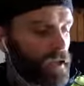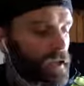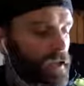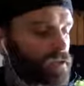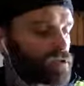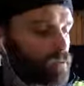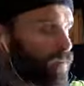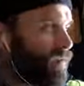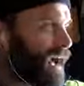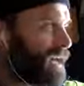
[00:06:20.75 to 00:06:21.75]
It is
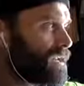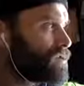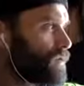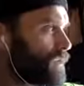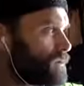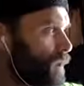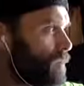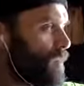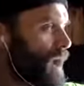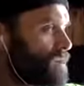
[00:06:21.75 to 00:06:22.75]
sporadic so that time
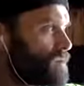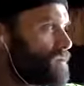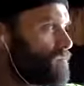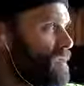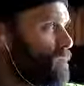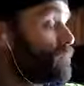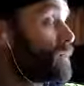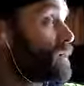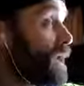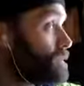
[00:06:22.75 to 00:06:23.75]
passes and people
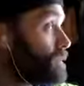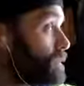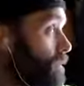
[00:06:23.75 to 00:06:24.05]
forget